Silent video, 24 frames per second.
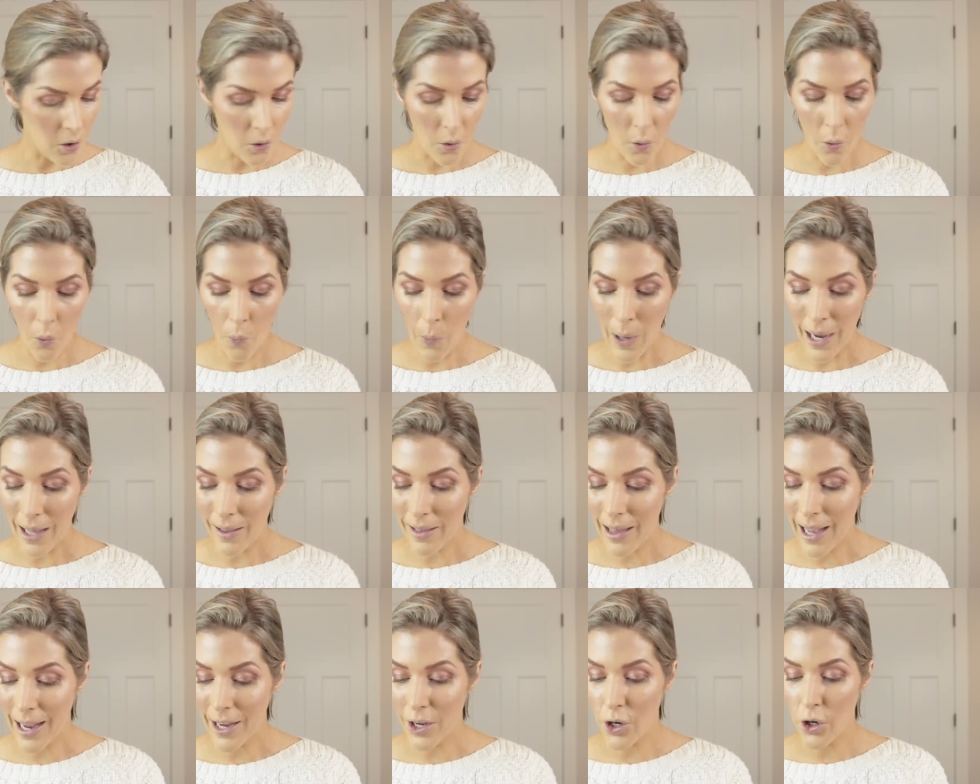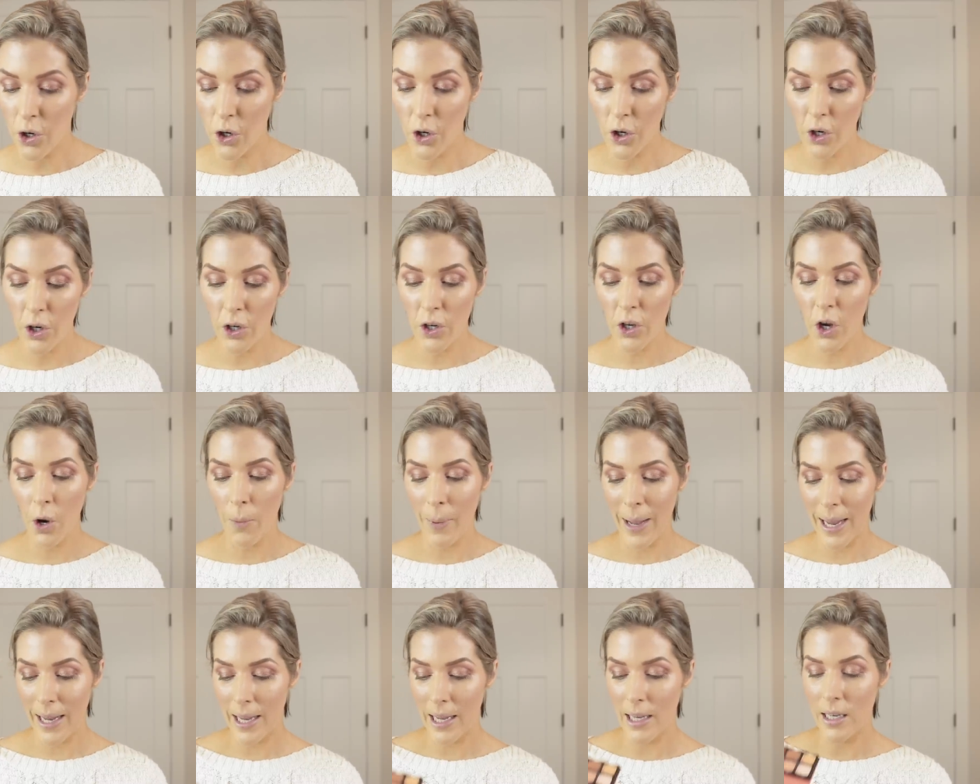So while I could go
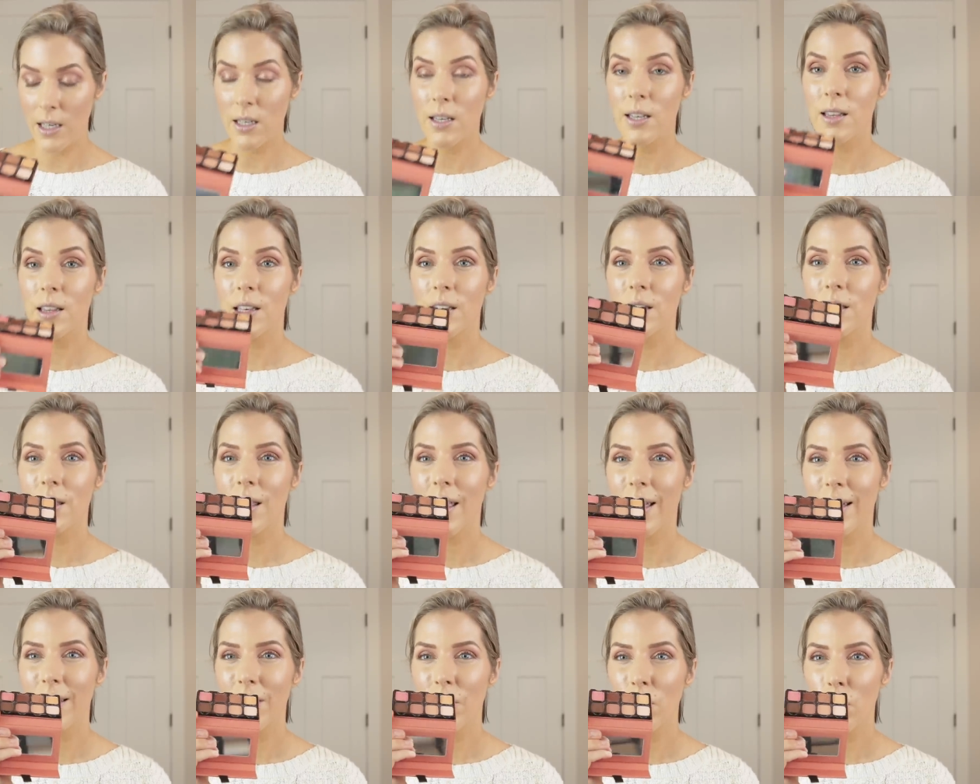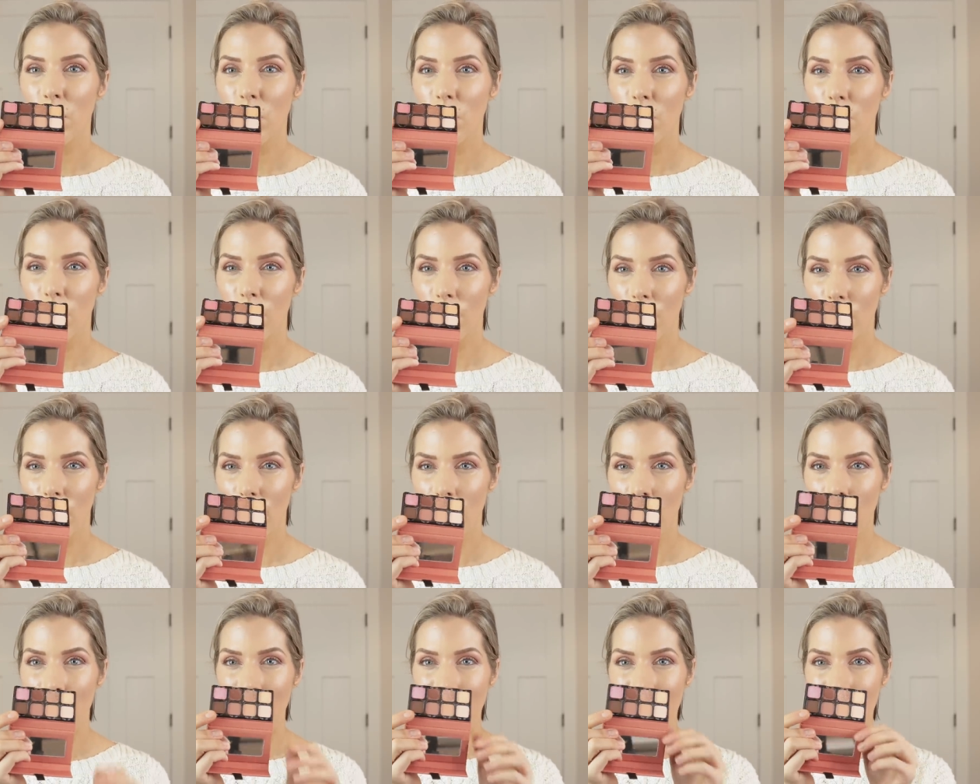back into this like little
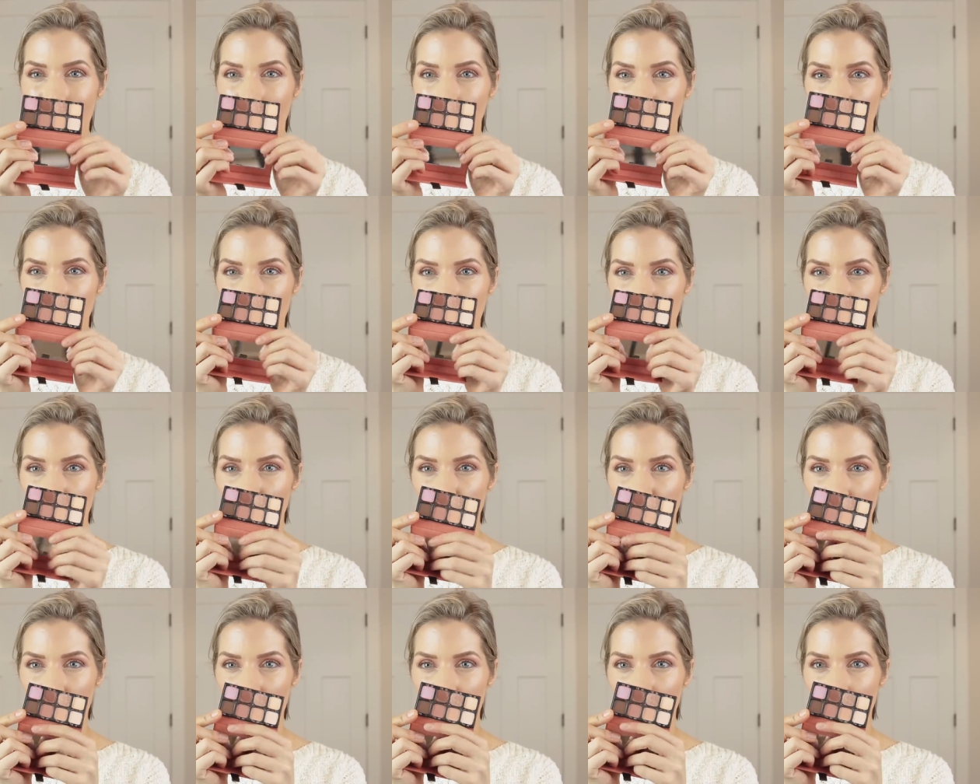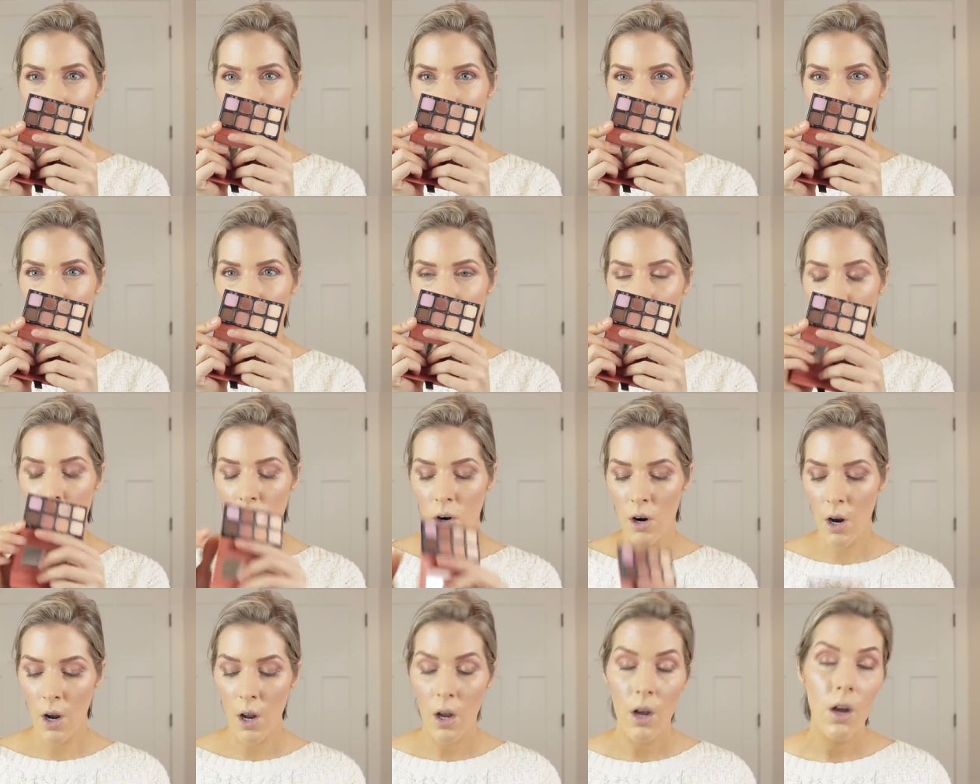matte brown shade right
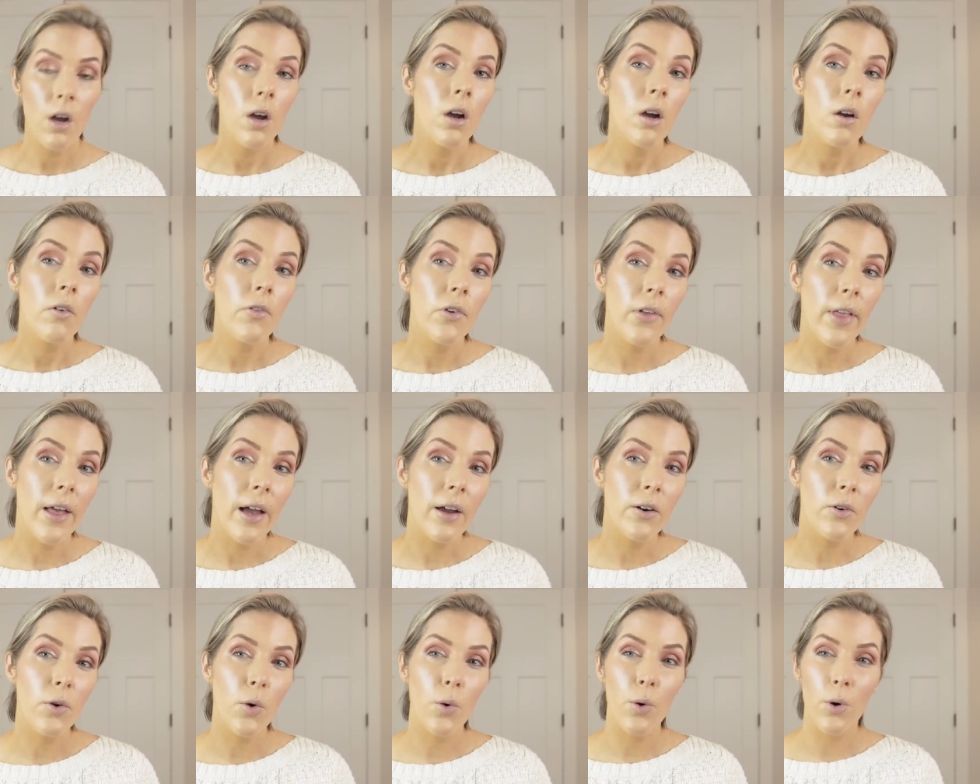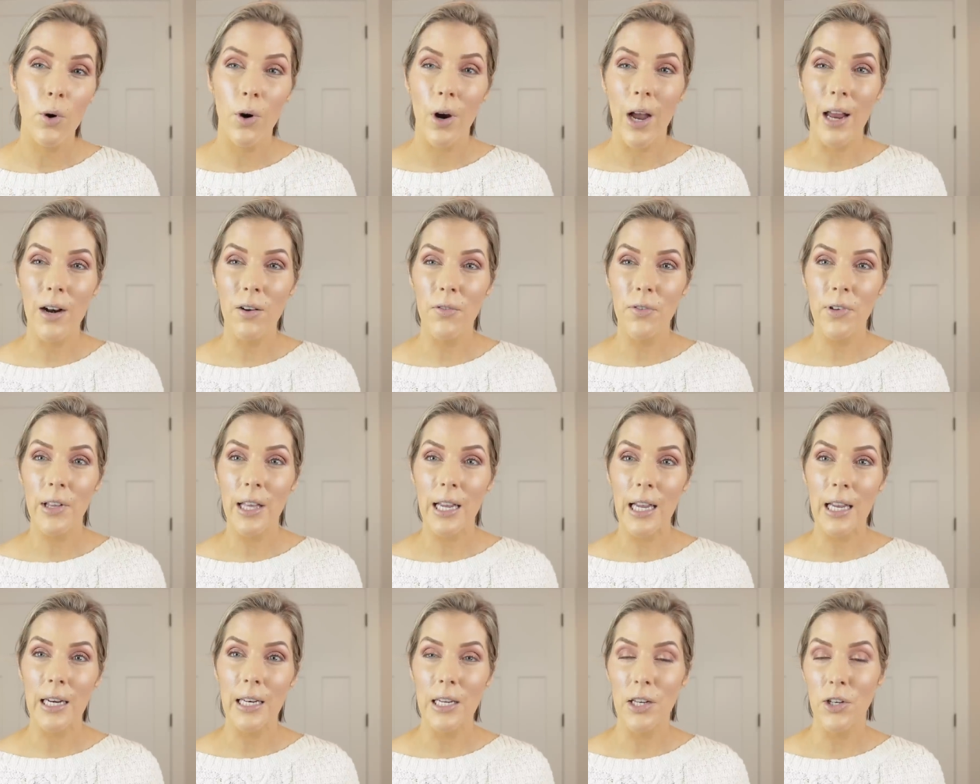here for the outer corner, I don't feel
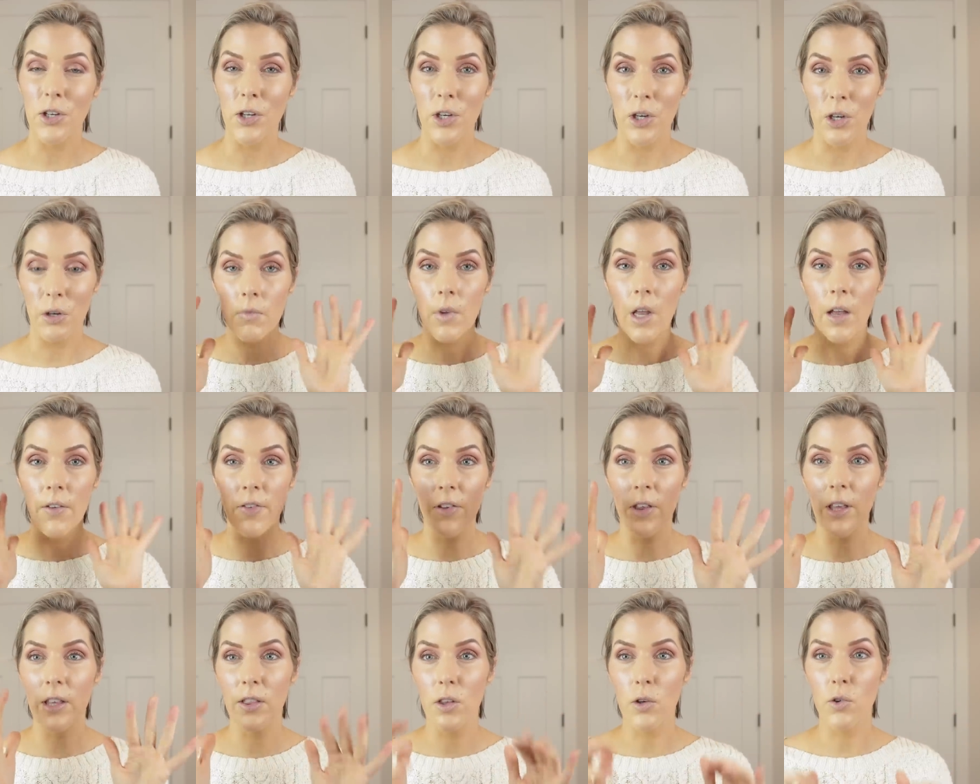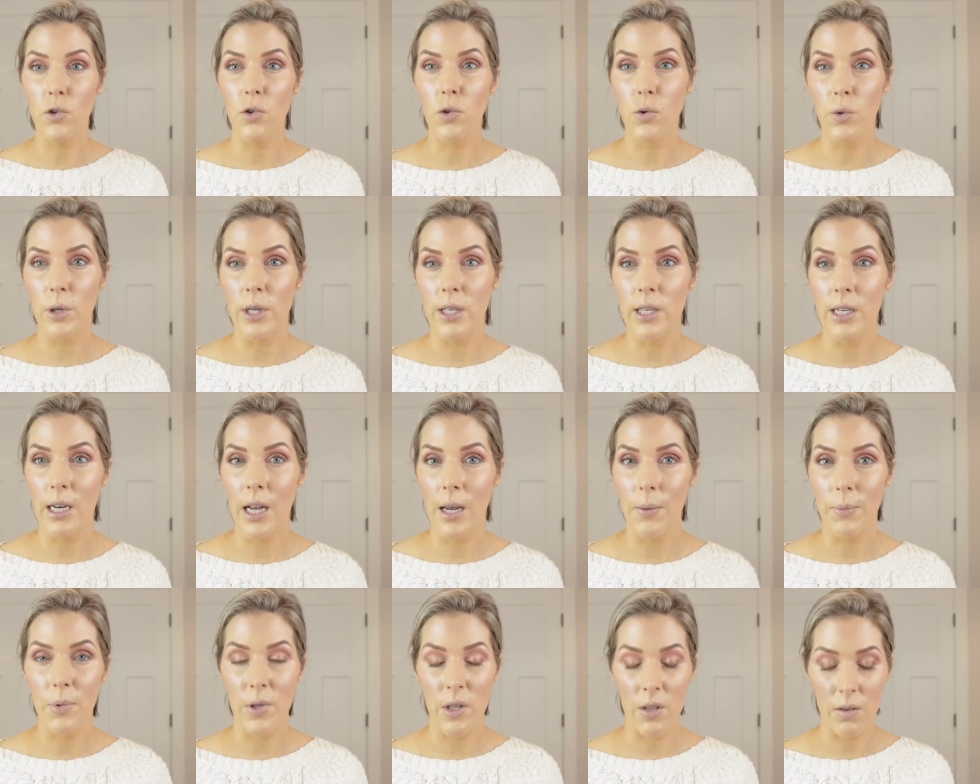like I need to. I feel like those three
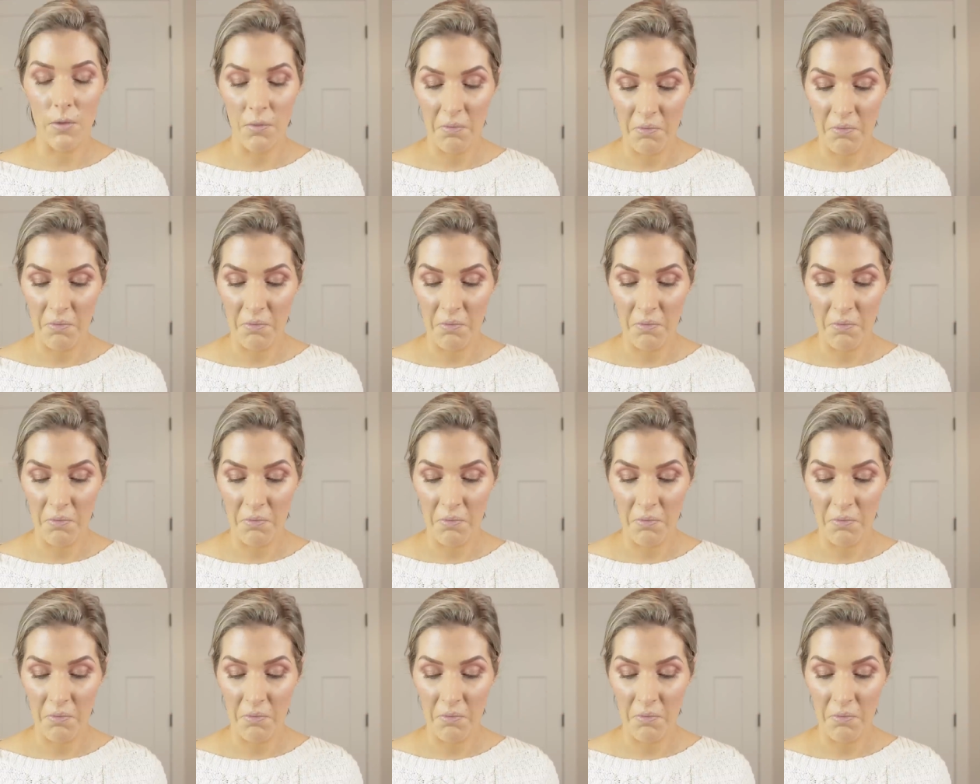steps